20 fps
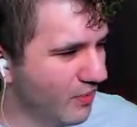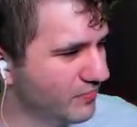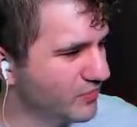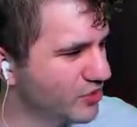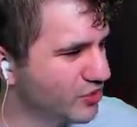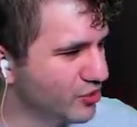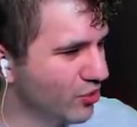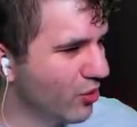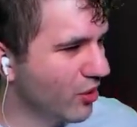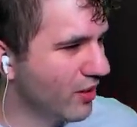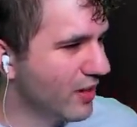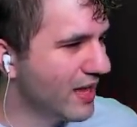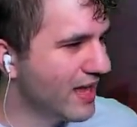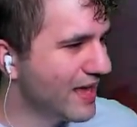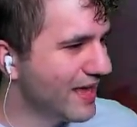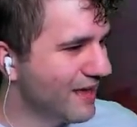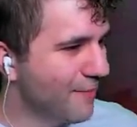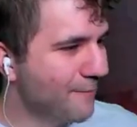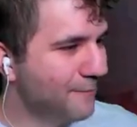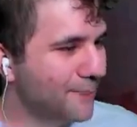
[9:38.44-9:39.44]
sure.
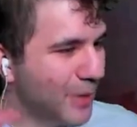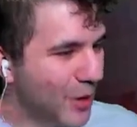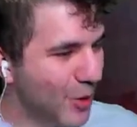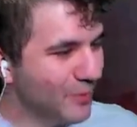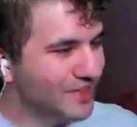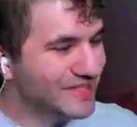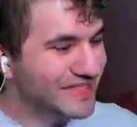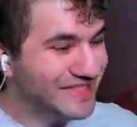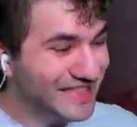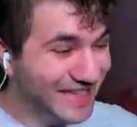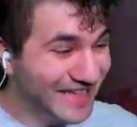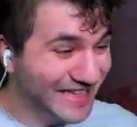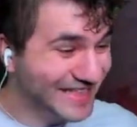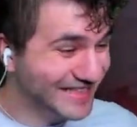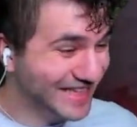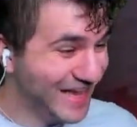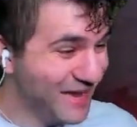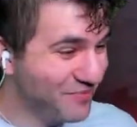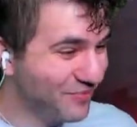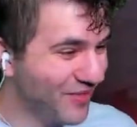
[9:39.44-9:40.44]
Boom,
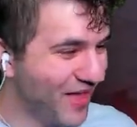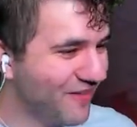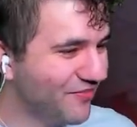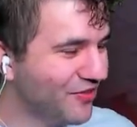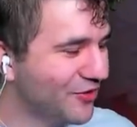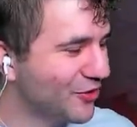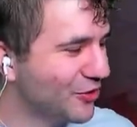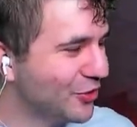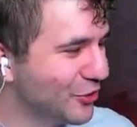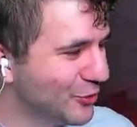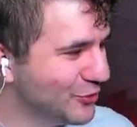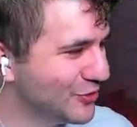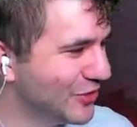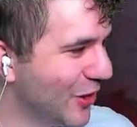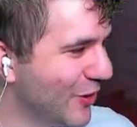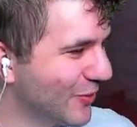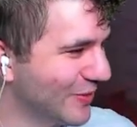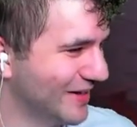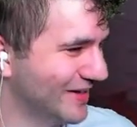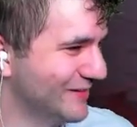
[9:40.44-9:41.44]
Cityscape Leveler, clue
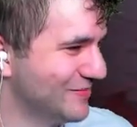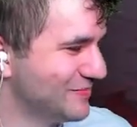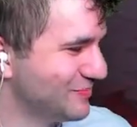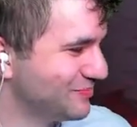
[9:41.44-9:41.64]
token.